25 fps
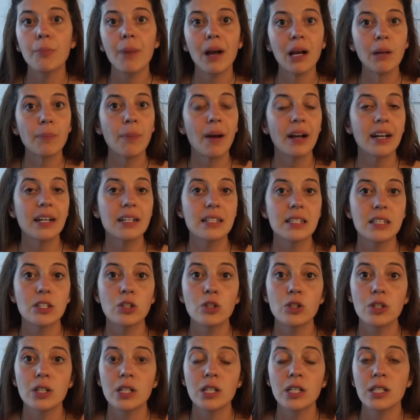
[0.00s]
Backpackers
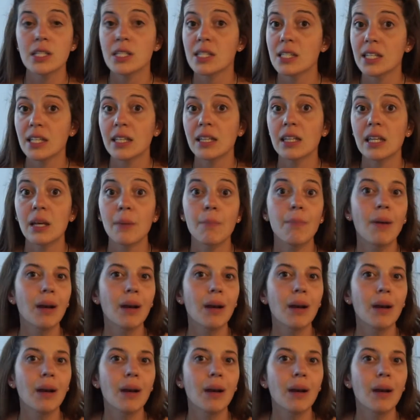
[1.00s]
in Sydney,